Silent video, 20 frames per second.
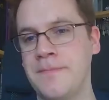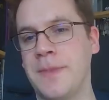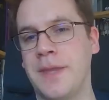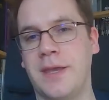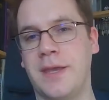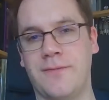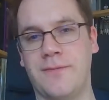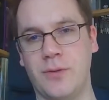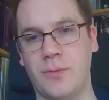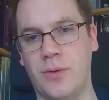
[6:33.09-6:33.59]

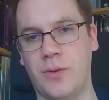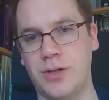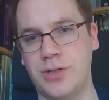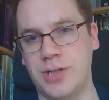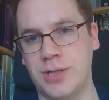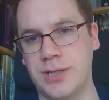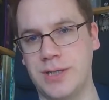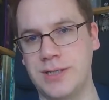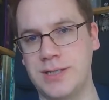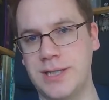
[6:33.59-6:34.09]
If you're
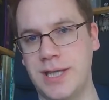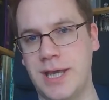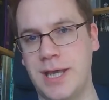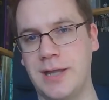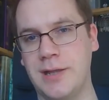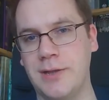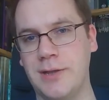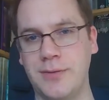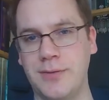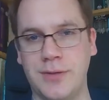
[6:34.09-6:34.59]
watching this,
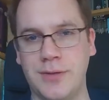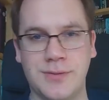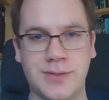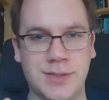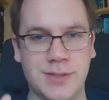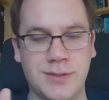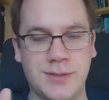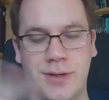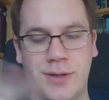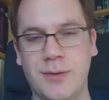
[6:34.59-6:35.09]
hello, you two.